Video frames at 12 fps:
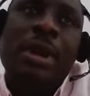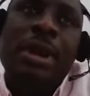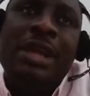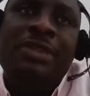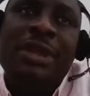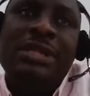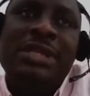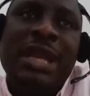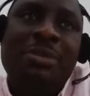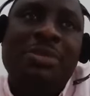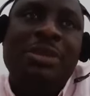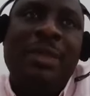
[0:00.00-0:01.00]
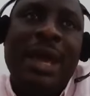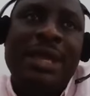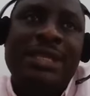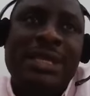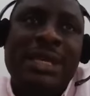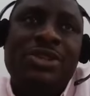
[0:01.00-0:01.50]
interested, the MD might
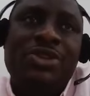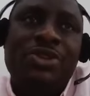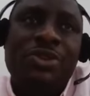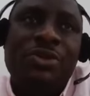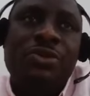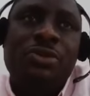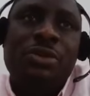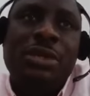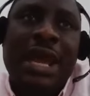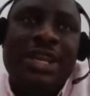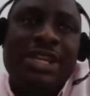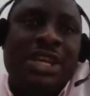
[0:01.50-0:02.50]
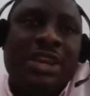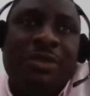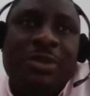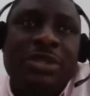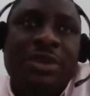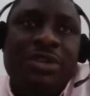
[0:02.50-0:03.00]
say to you, can you share
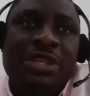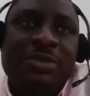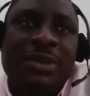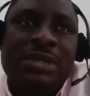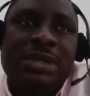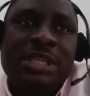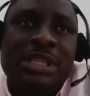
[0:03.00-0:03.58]
information with this person?